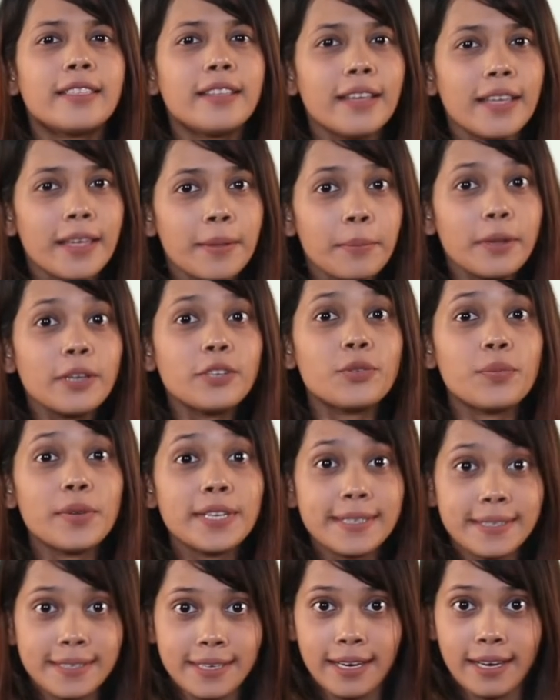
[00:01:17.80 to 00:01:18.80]
The image
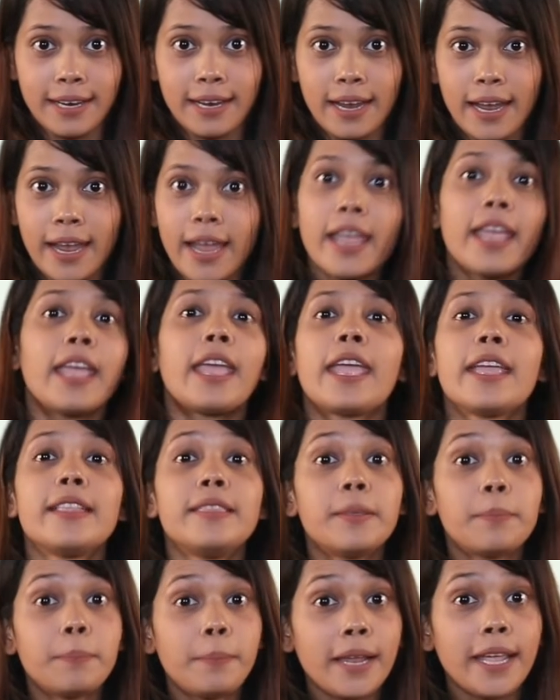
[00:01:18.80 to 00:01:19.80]
we see
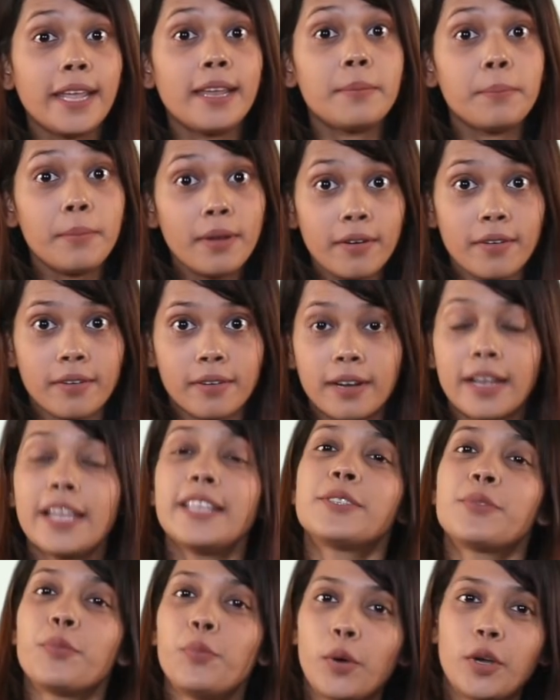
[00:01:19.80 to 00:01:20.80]
in the plane mirror
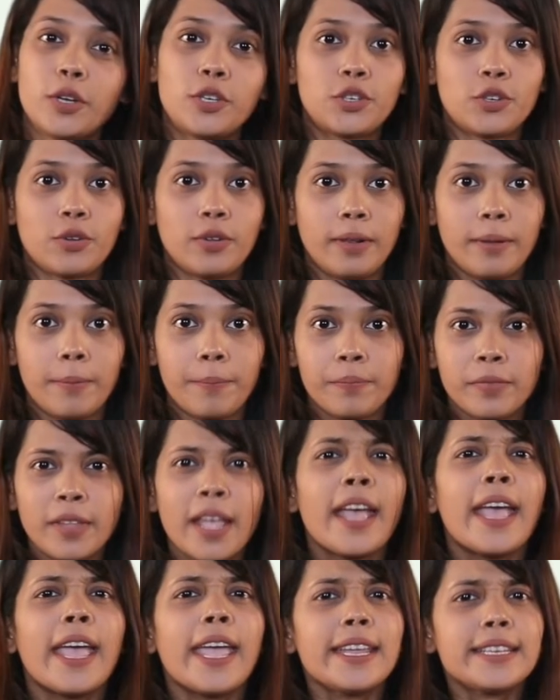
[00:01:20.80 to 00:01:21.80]
is virtual.
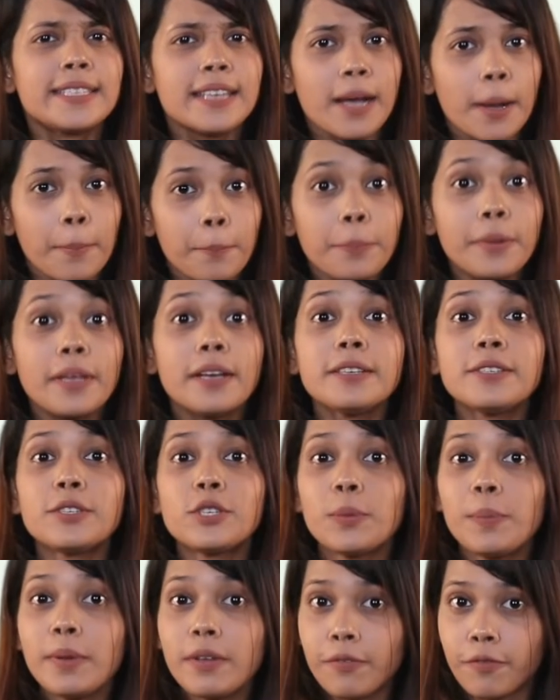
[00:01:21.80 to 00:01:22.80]
It appears
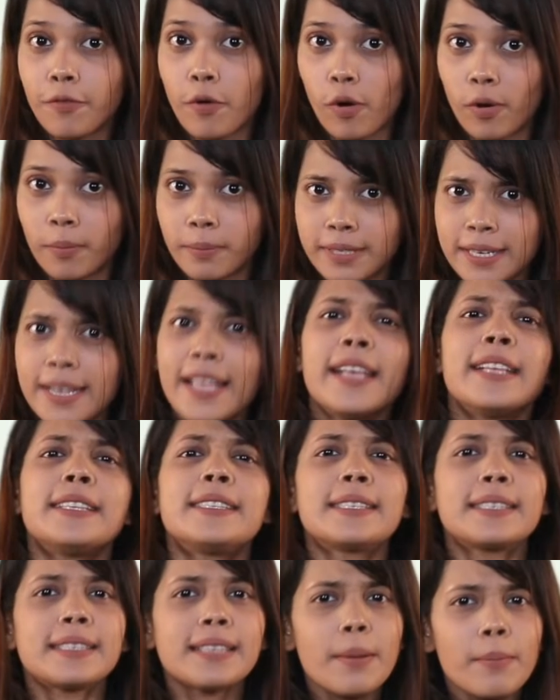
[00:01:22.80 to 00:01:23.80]
to be formed
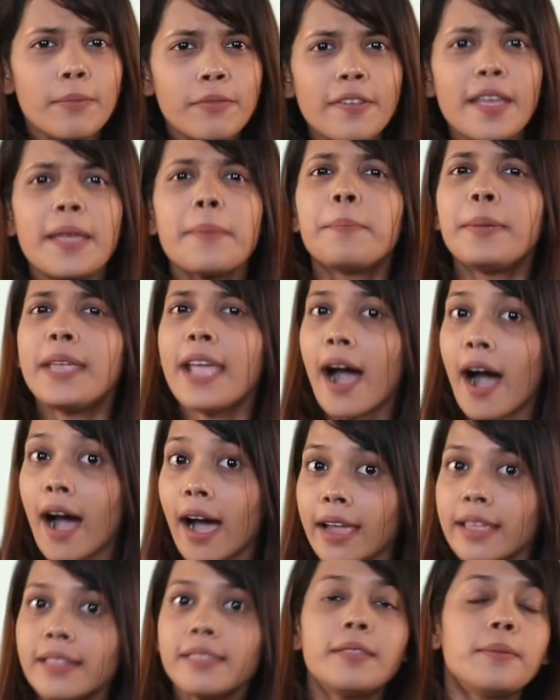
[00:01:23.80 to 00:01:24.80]
somewhere
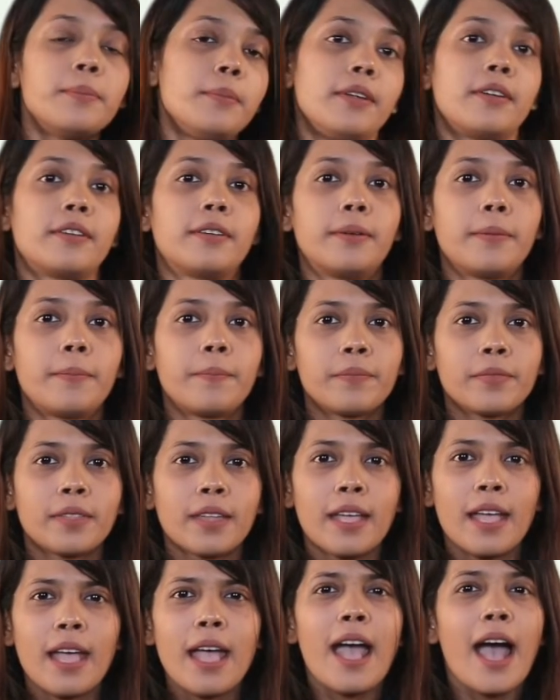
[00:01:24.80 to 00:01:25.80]
behind the mirror.
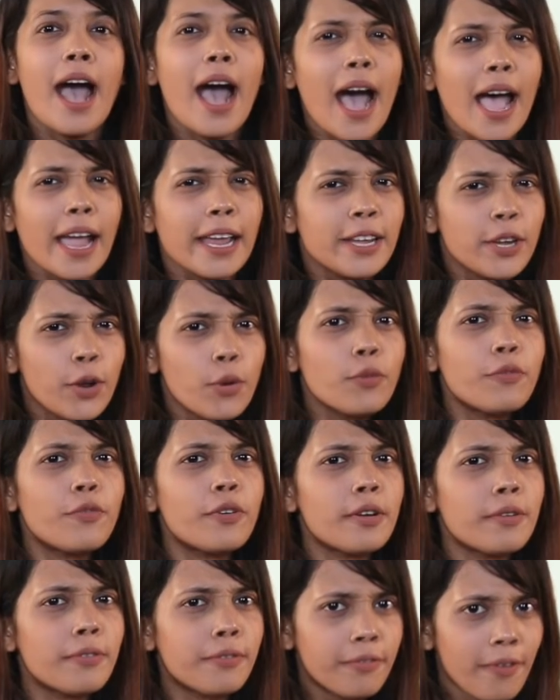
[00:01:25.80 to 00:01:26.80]
I know
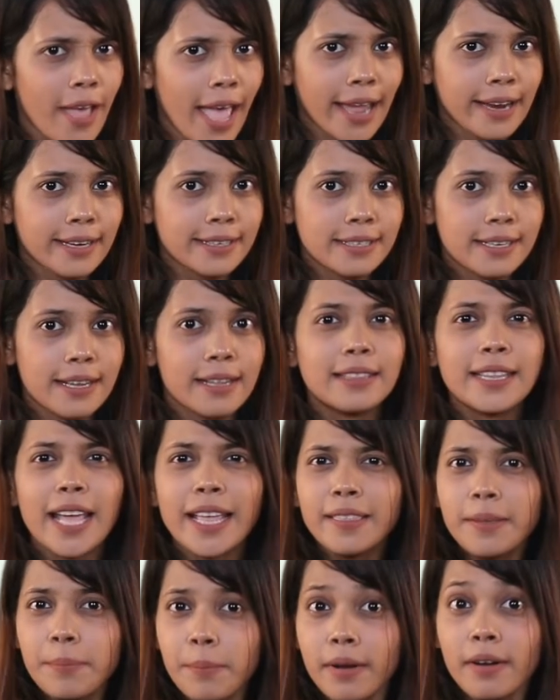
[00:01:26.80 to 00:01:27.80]
for a fact
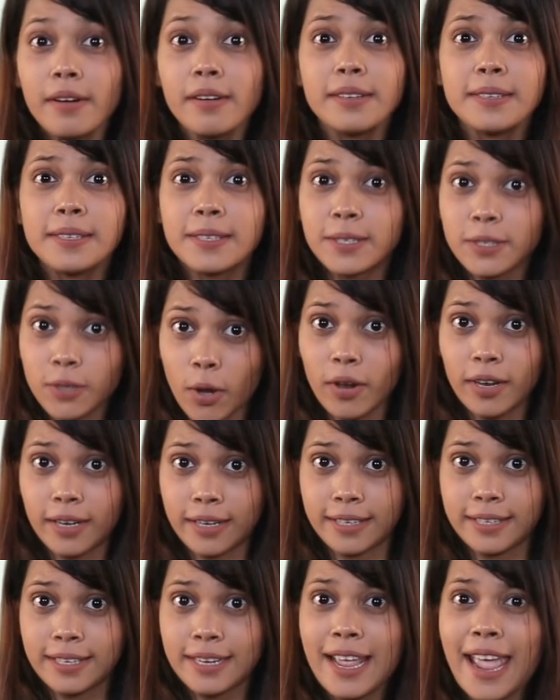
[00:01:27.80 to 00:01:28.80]
that the mirror is
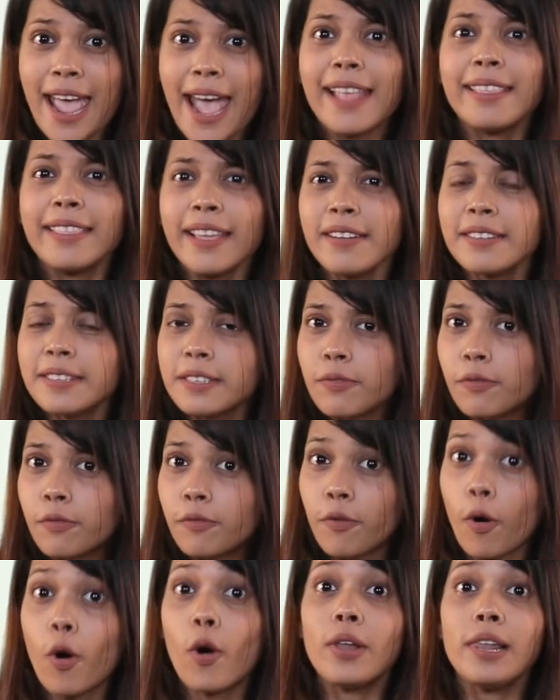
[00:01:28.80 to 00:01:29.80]
solid and there is
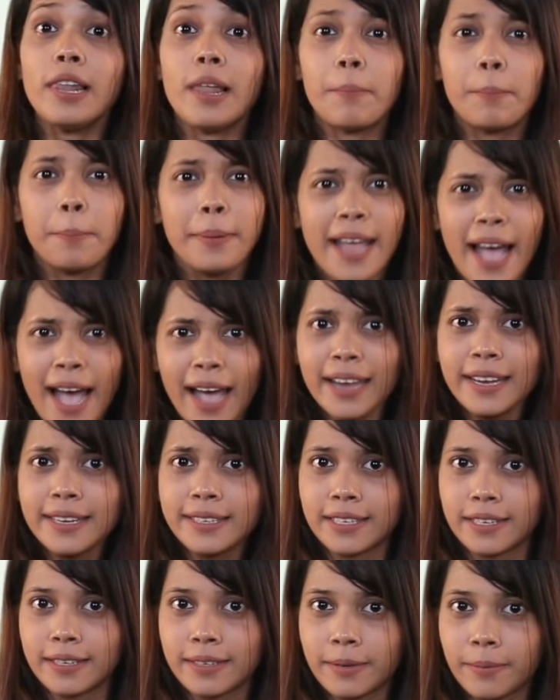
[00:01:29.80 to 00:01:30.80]
a wall
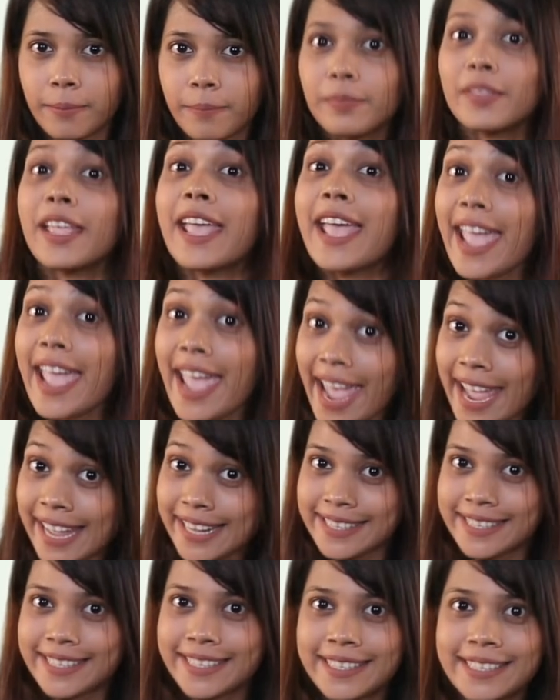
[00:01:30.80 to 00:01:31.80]
behind it.
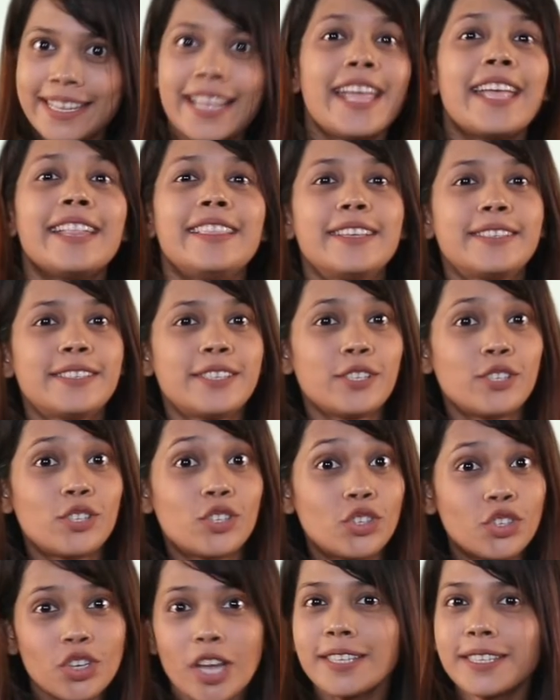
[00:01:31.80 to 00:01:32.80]
Hence, this
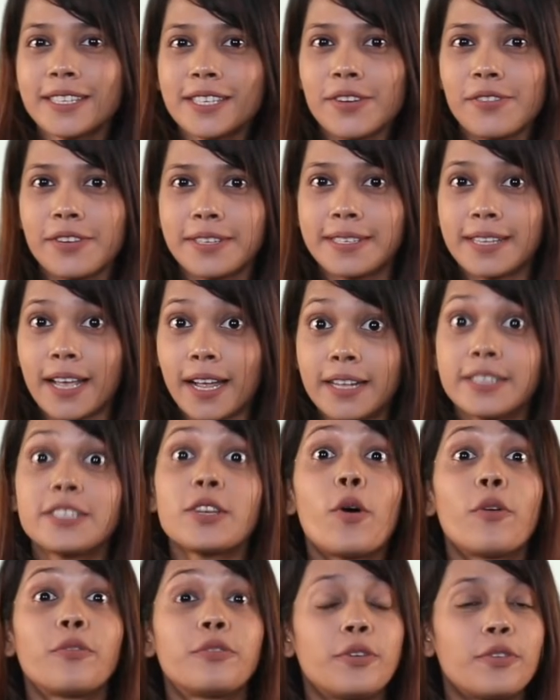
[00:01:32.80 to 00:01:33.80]
is just a
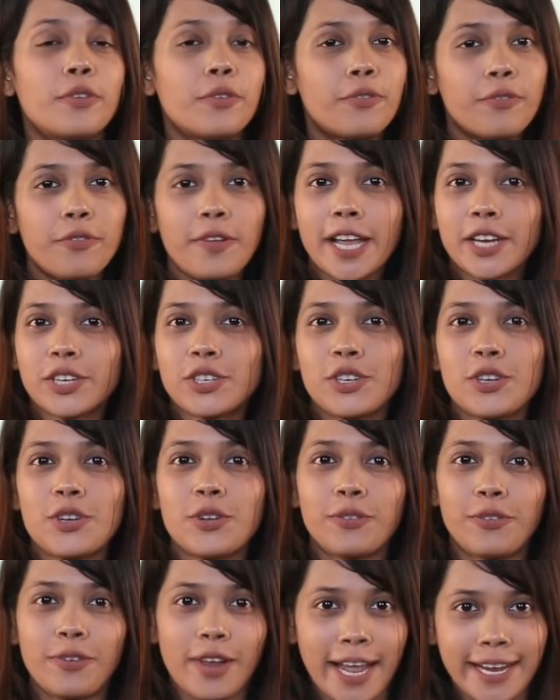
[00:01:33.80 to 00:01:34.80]
result of the
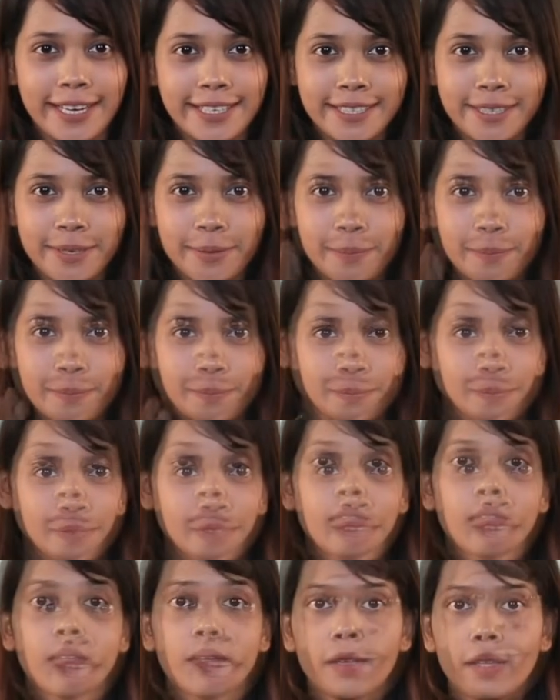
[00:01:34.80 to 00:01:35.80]
reflection of light.
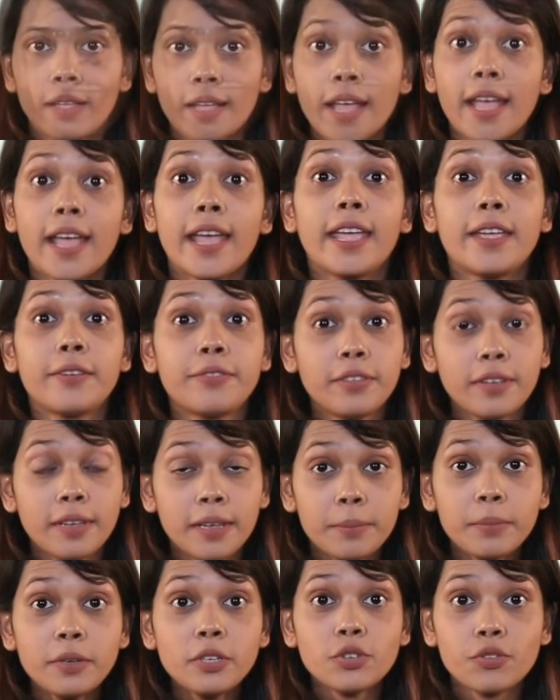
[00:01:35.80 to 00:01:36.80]
If
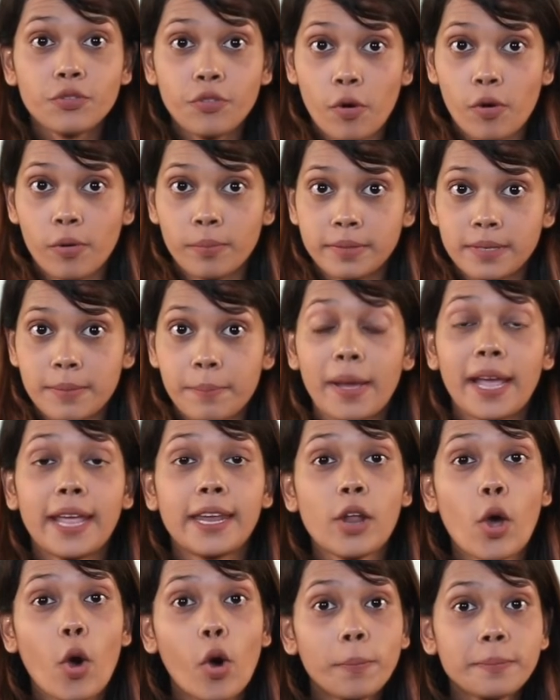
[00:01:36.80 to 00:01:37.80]
the image formed by
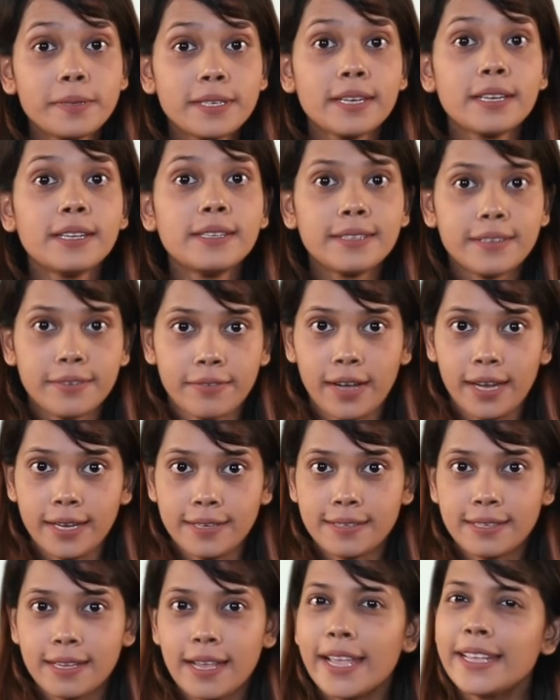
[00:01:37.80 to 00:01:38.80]
an optical
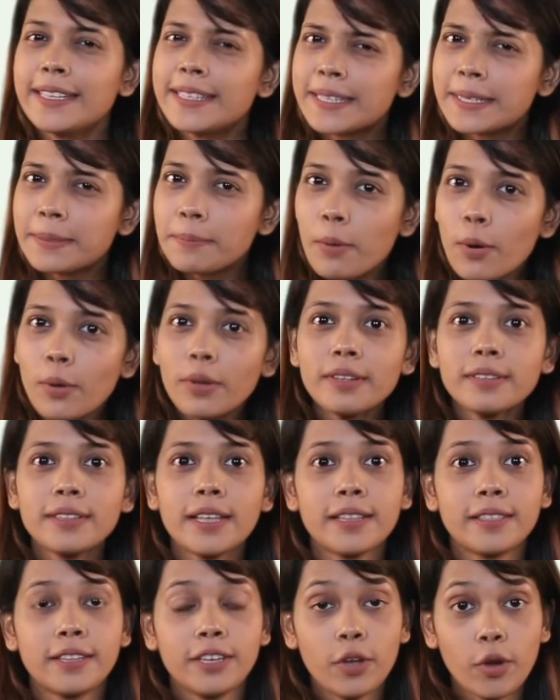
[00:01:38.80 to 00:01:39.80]
device is smaller
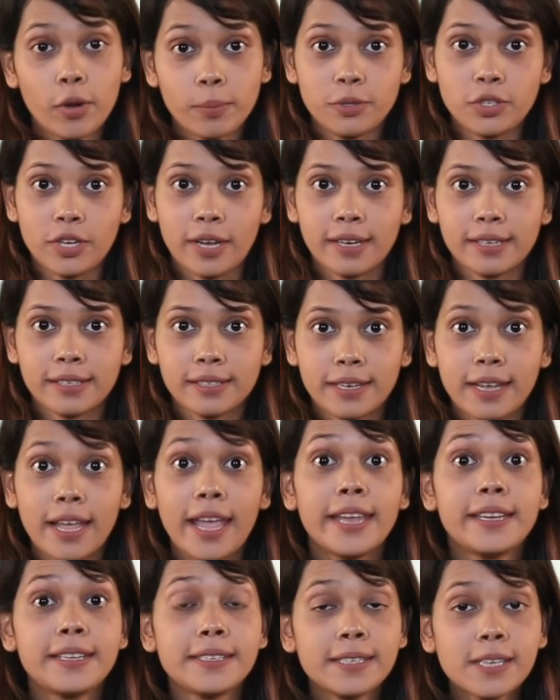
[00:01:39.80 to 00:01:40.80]
than the object,
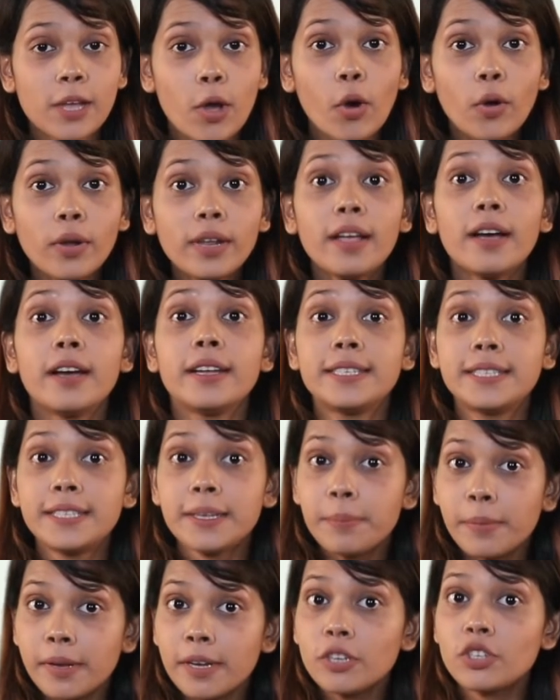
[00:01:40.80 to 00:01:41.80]
it is called a
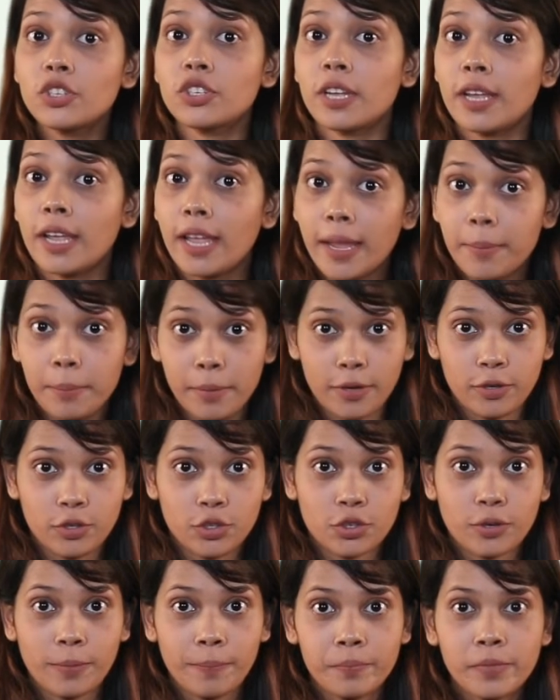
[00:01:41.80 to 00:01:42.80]
diminished
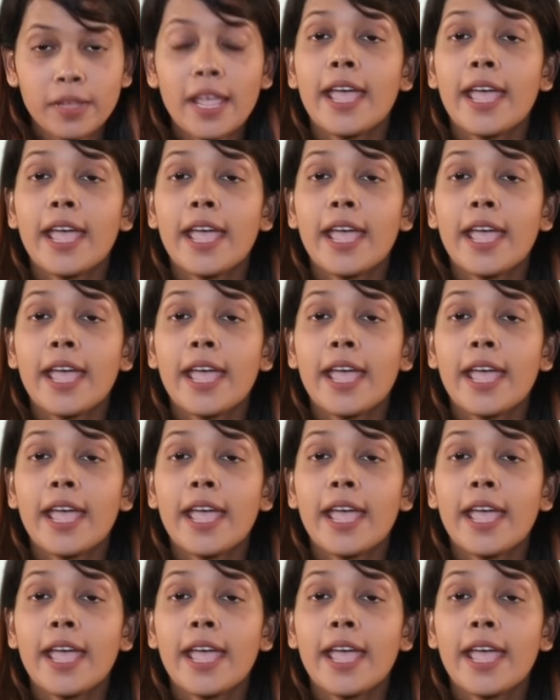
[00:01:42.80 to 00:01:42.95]
image.